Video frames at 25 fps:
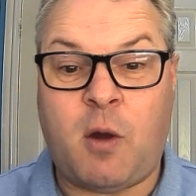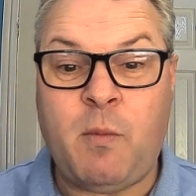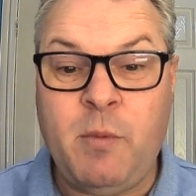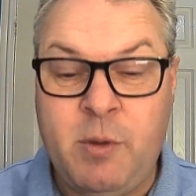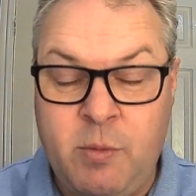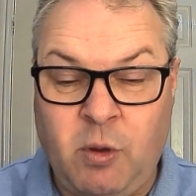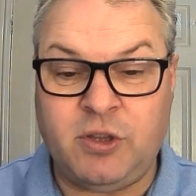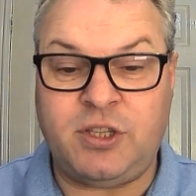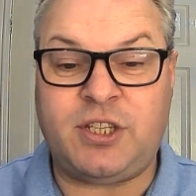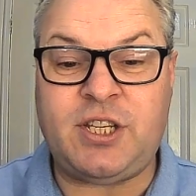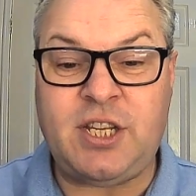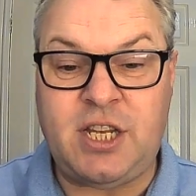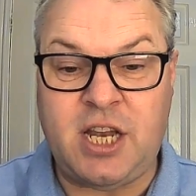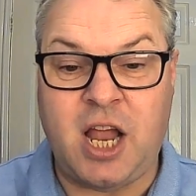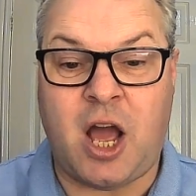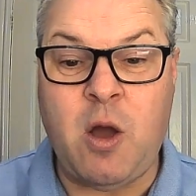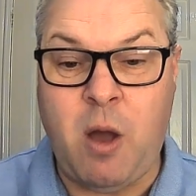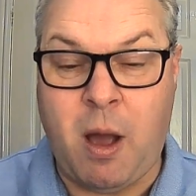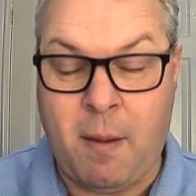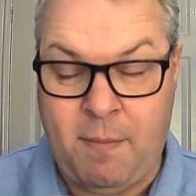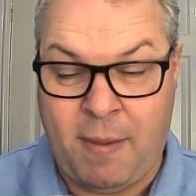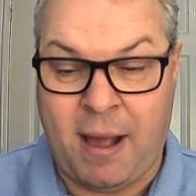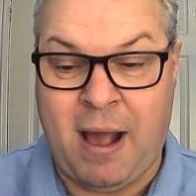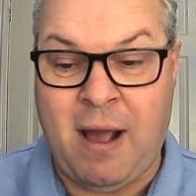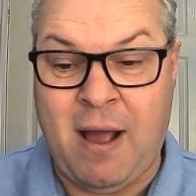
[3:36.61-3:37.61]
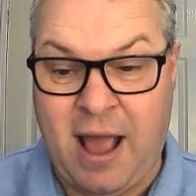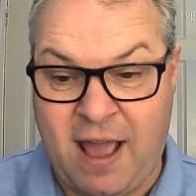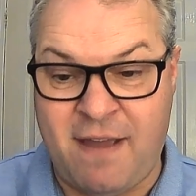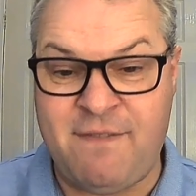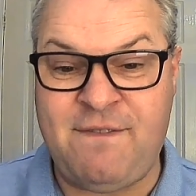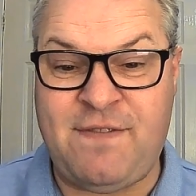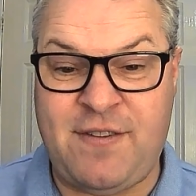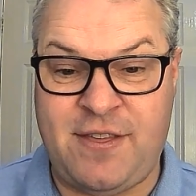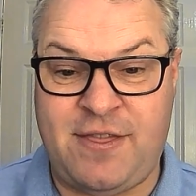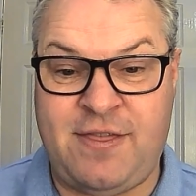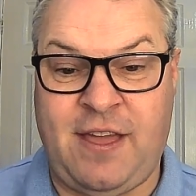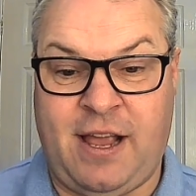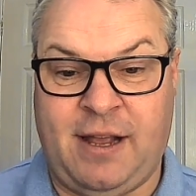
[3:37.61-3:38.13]
We want to know about
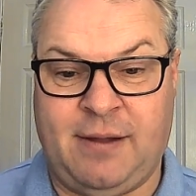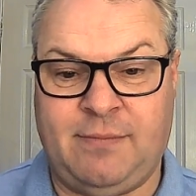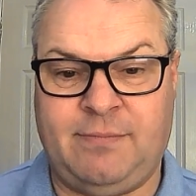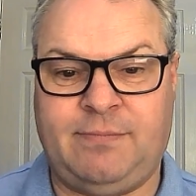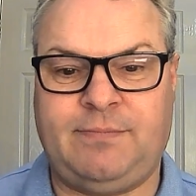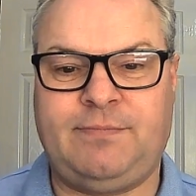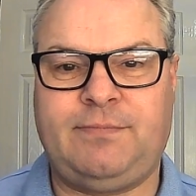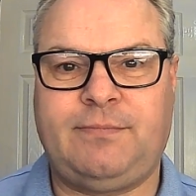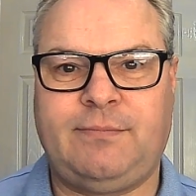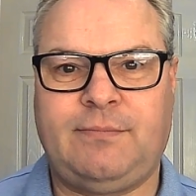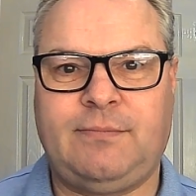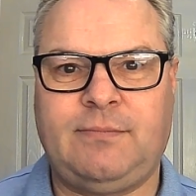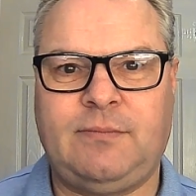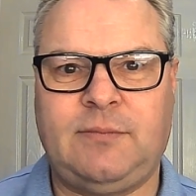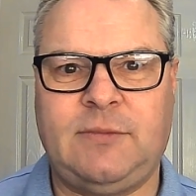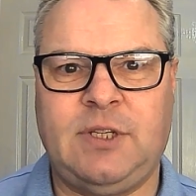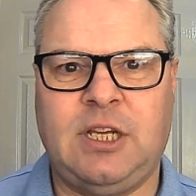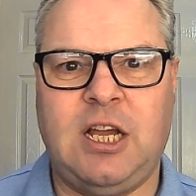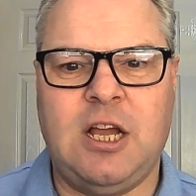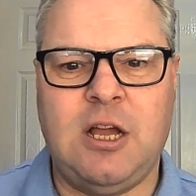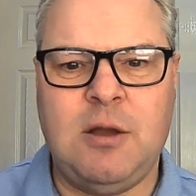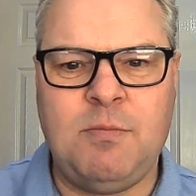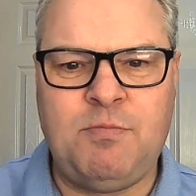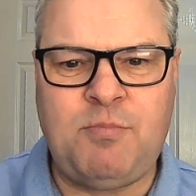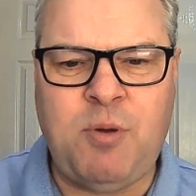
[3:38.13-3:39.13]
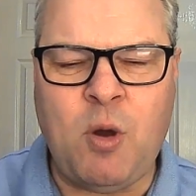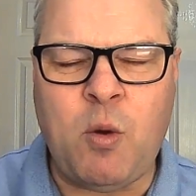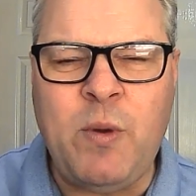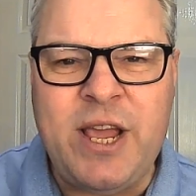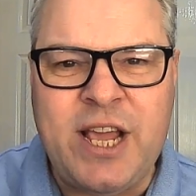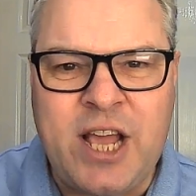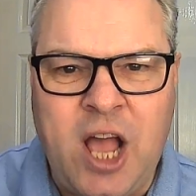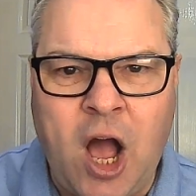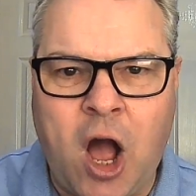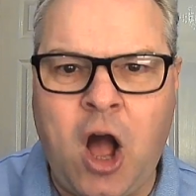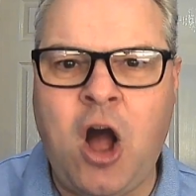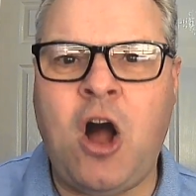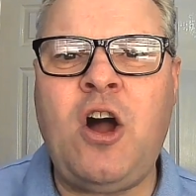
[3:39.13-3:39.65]
everything. But we
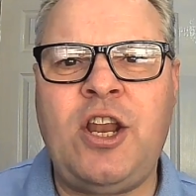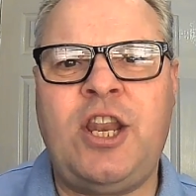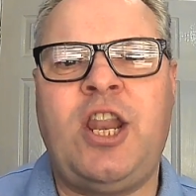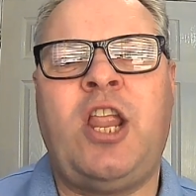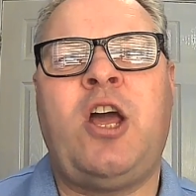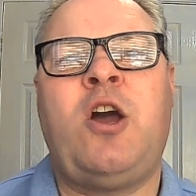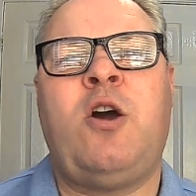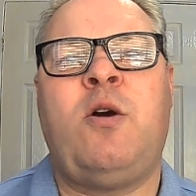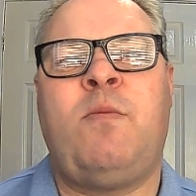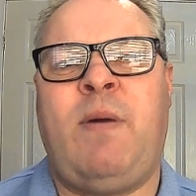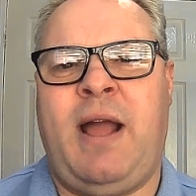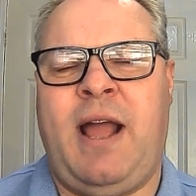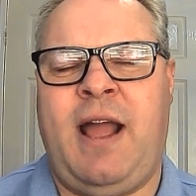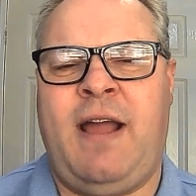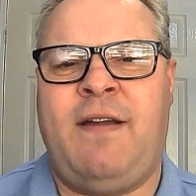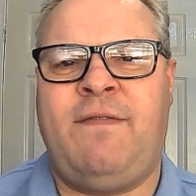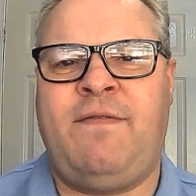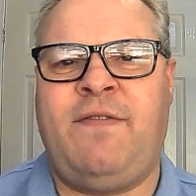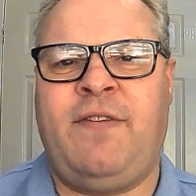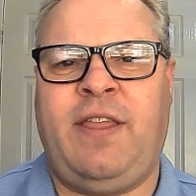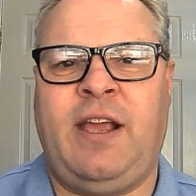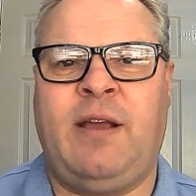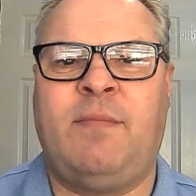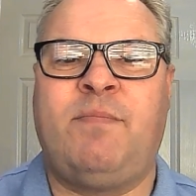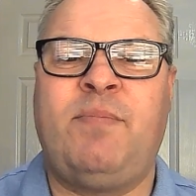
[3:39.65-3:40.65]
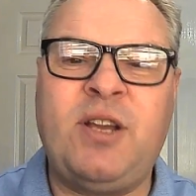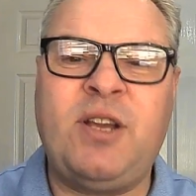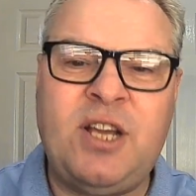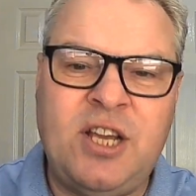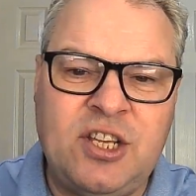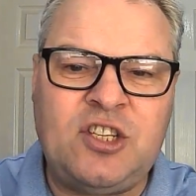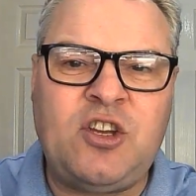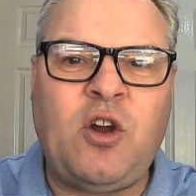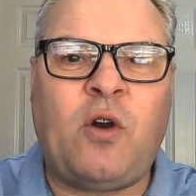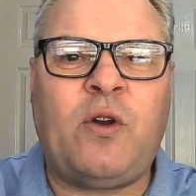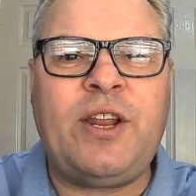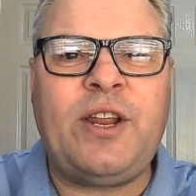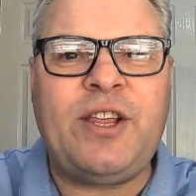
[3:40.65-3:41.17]
can't know about everything
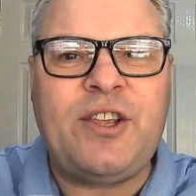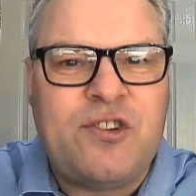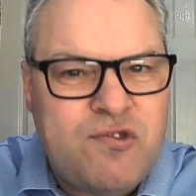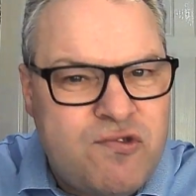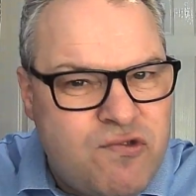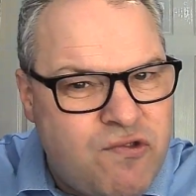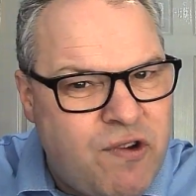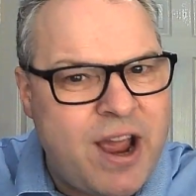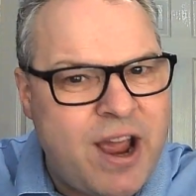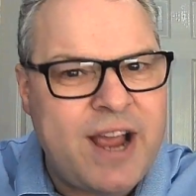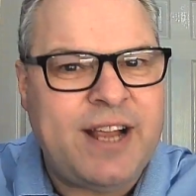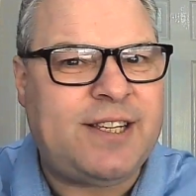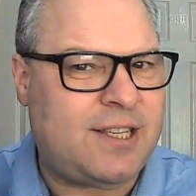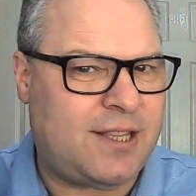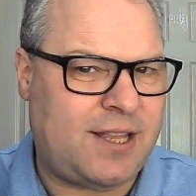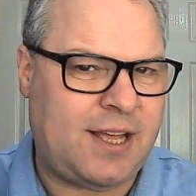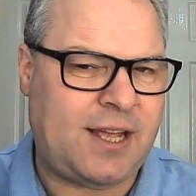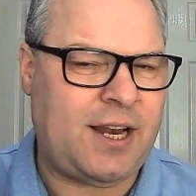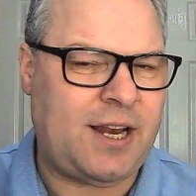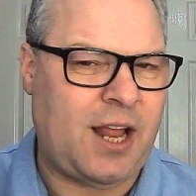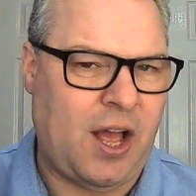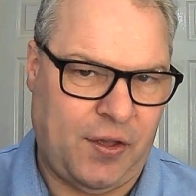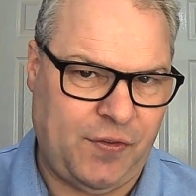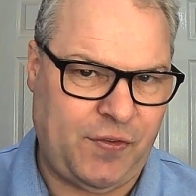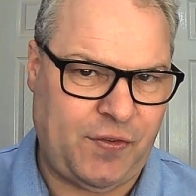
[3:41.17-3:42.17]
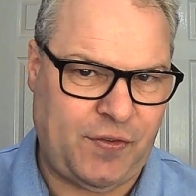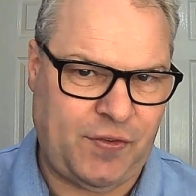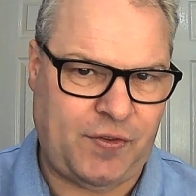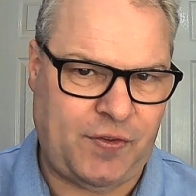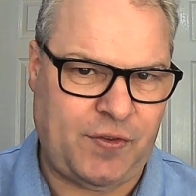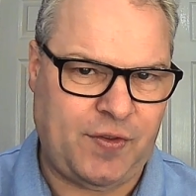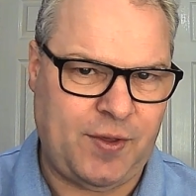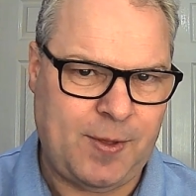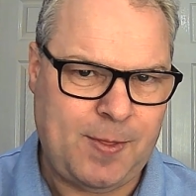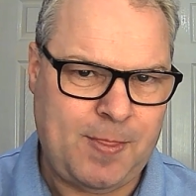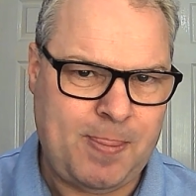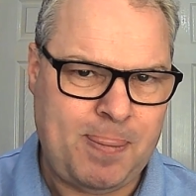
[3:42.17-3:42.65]
because God is greater than us.